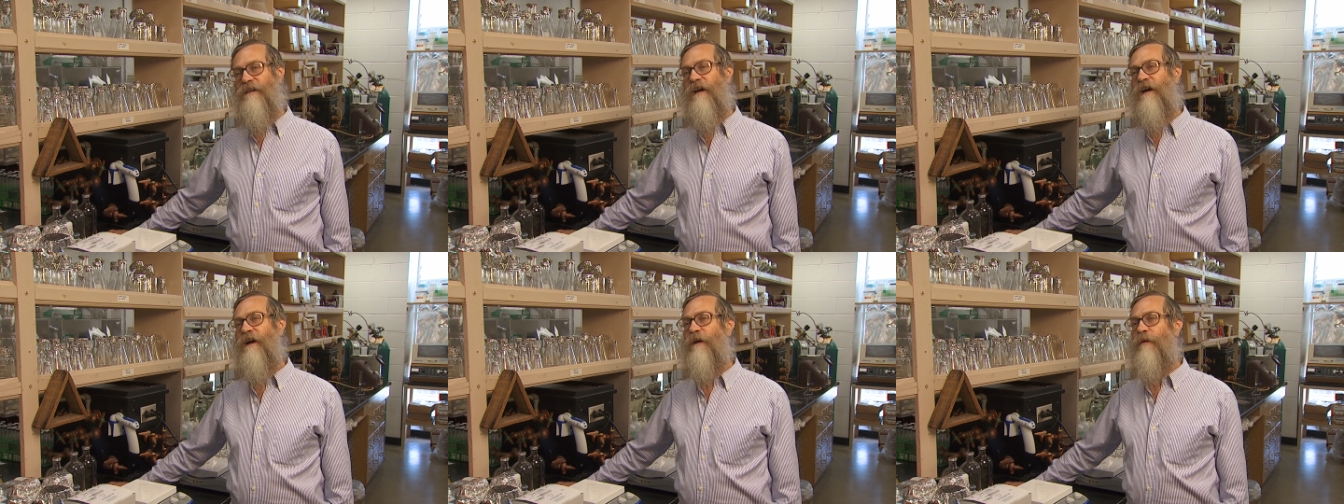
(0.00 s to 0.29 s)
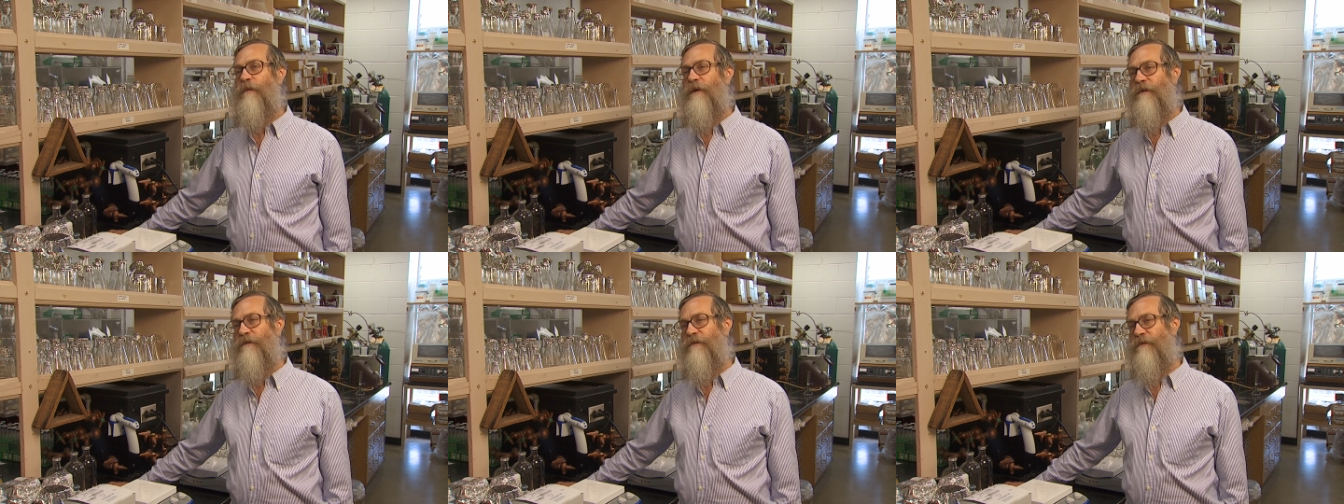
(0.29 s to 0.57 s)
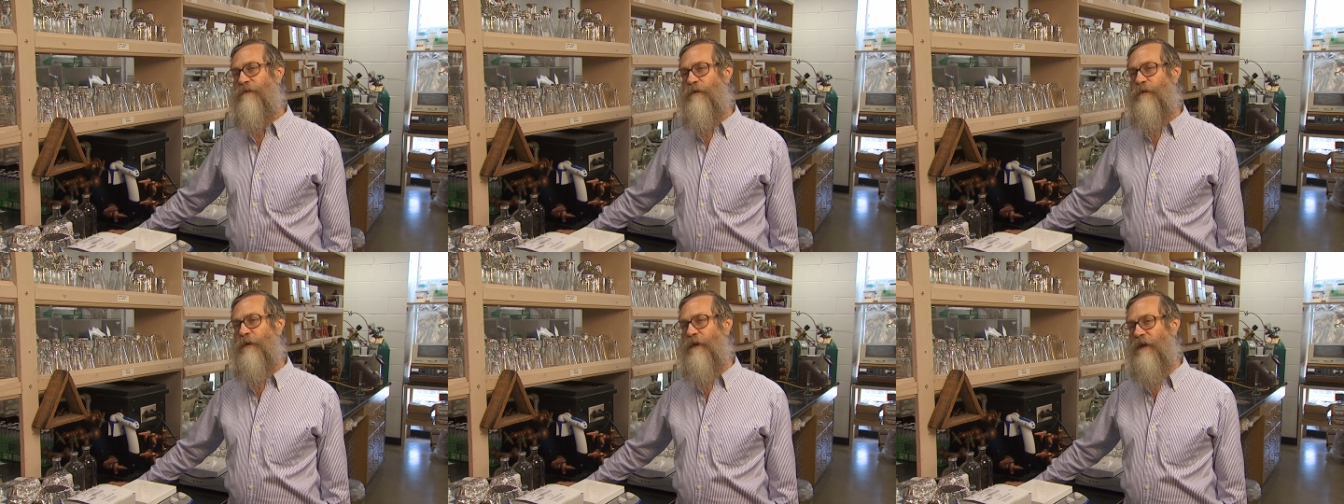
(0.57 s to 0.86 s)
Uh, we've
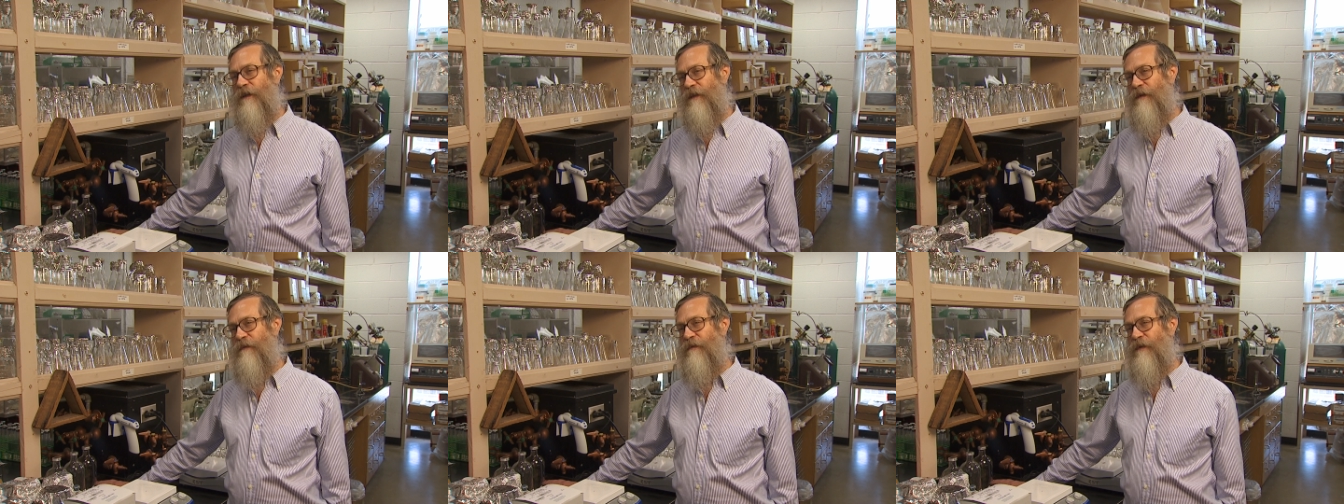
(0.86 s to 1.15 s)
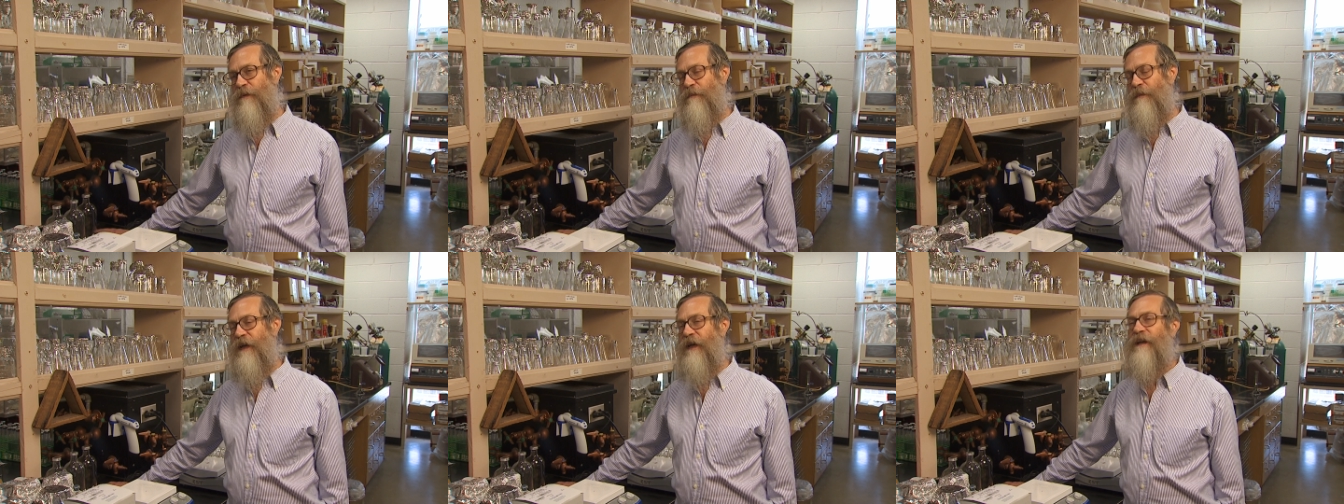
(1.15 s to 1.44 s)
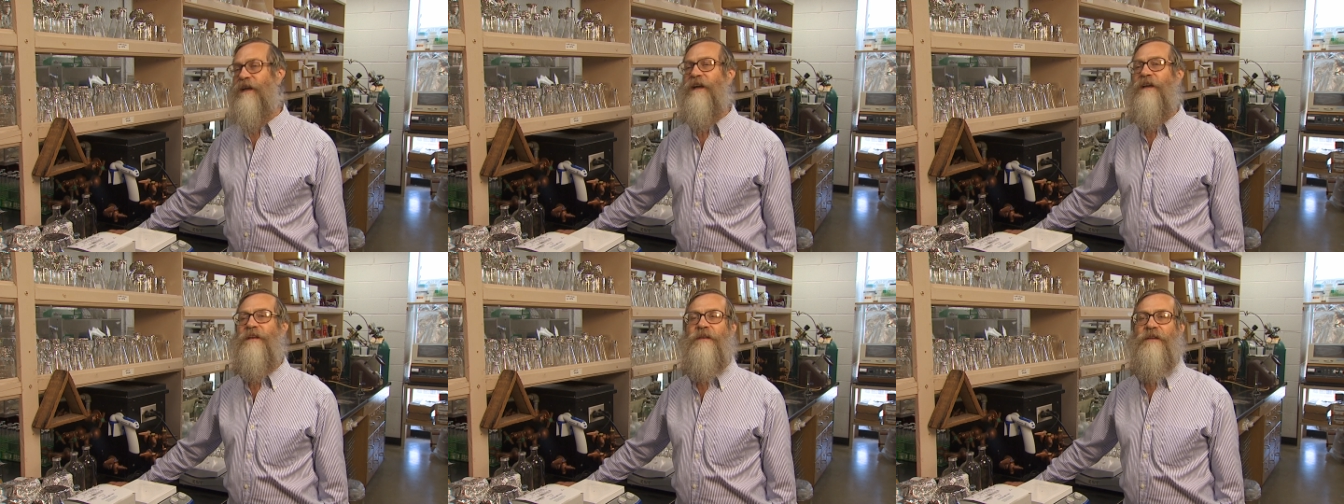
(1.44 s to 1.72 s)
tricked them to
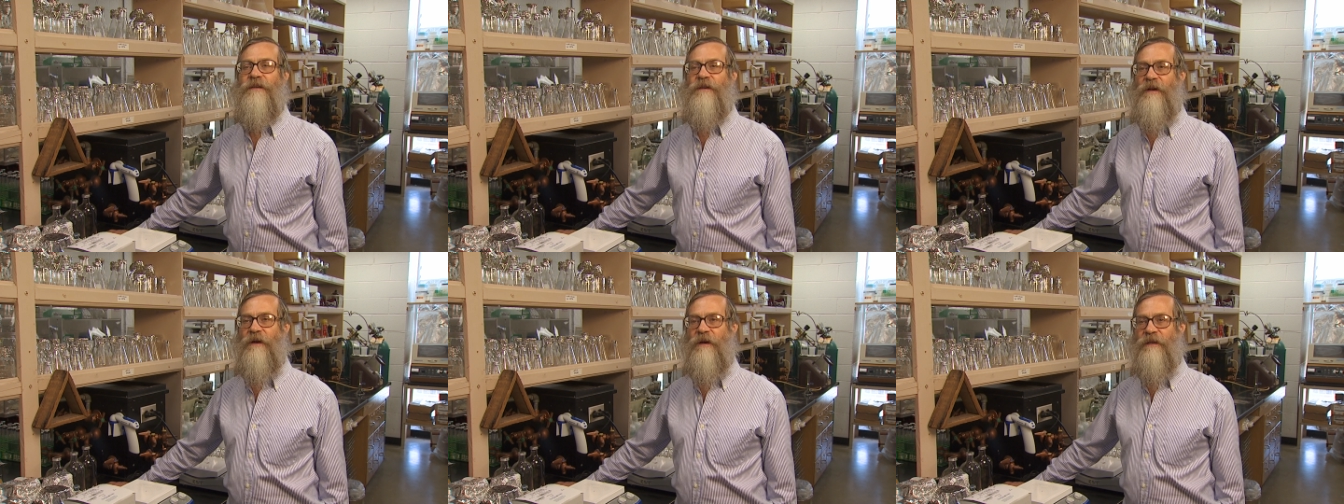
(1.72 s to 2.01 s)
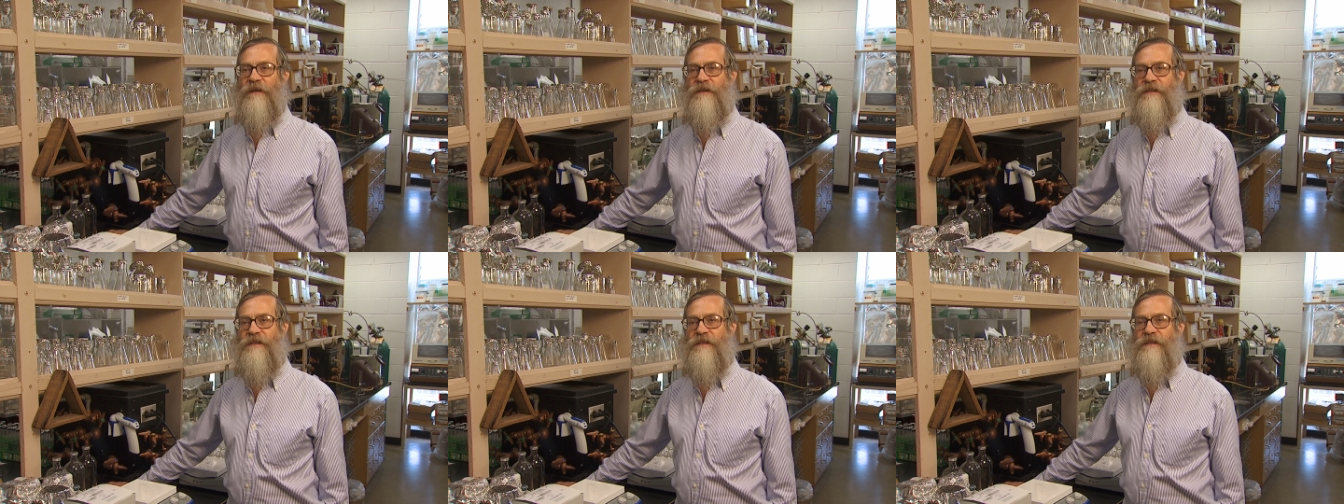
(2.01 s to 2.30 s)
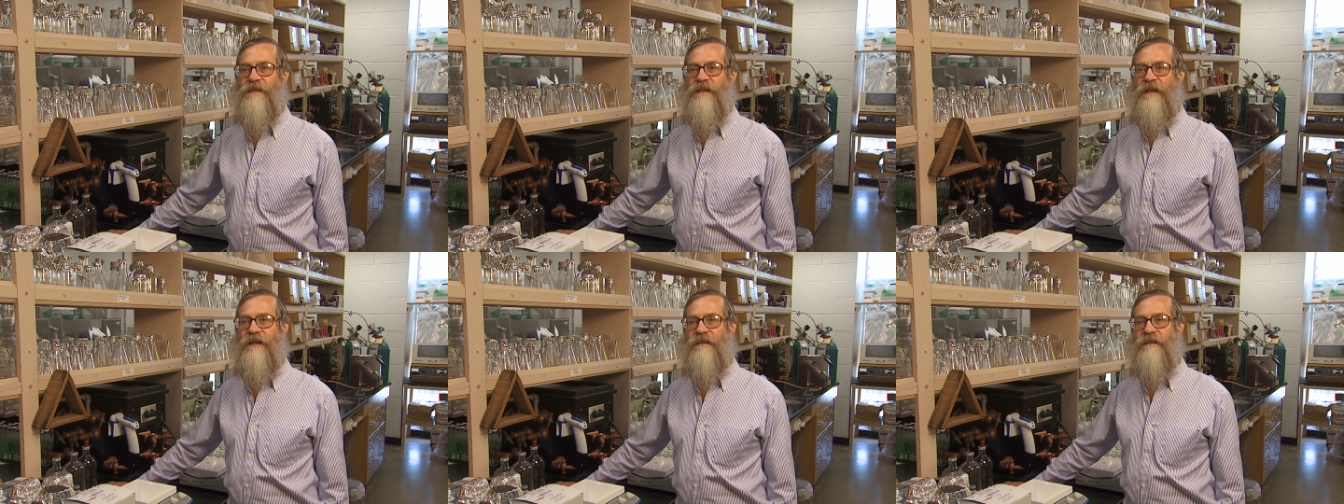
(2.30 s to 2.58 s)
make ethanol
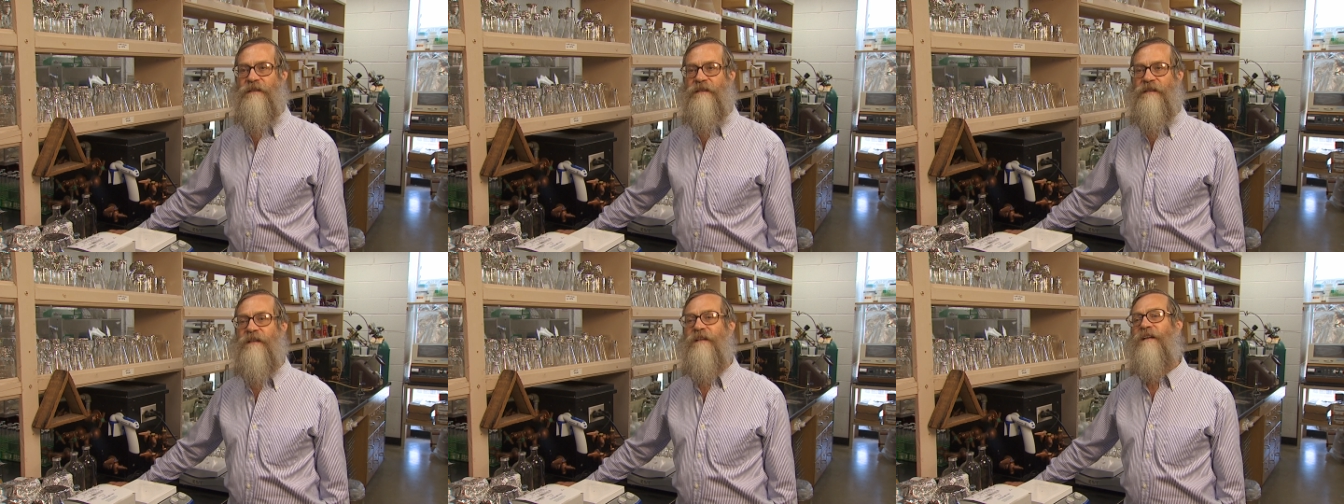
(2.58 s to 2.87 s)
instead,